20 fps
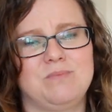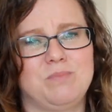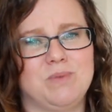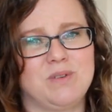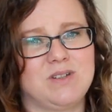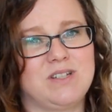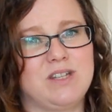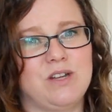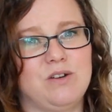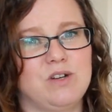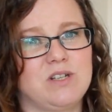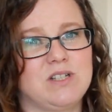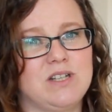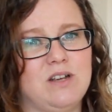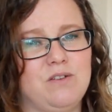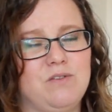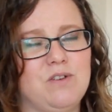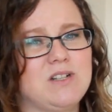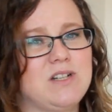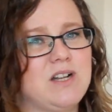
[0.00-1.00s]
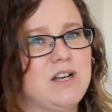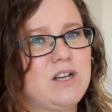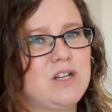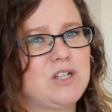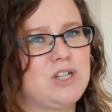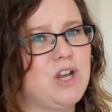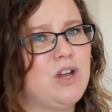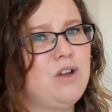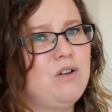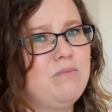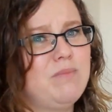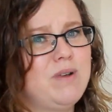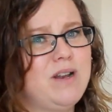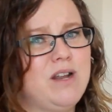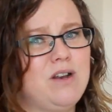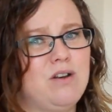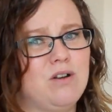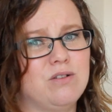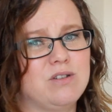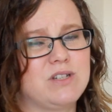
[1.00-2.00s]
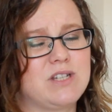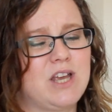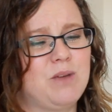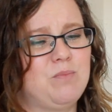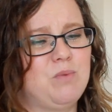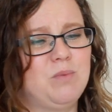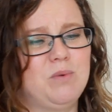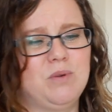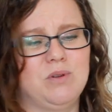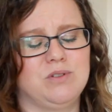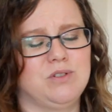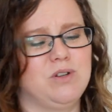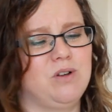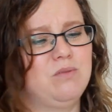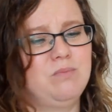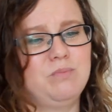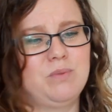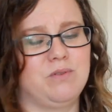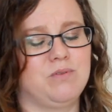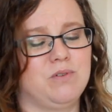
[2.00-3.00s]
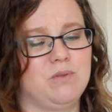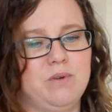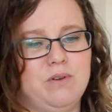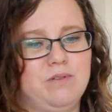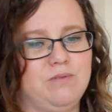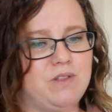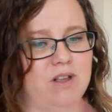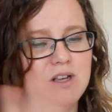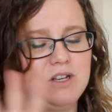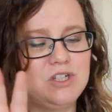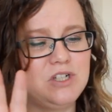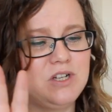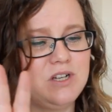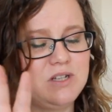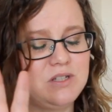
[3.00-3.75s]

But seriously, if it's like a 2-minute non-skippable, don't bother with that shit.